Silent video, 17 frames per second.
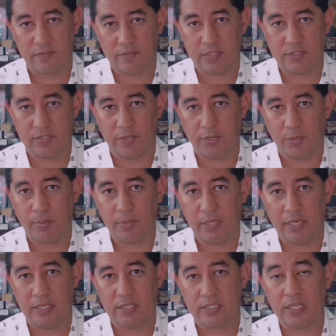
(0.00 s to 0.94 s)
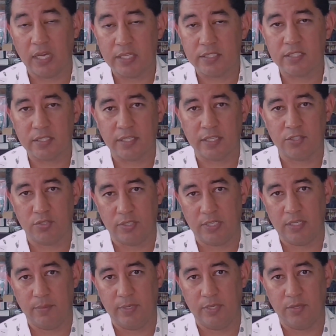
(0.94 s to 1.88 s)
things on your plate, tons of things you
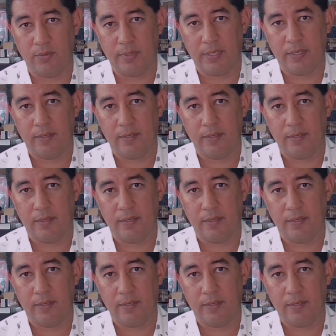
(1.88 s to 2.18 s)
need to be doing.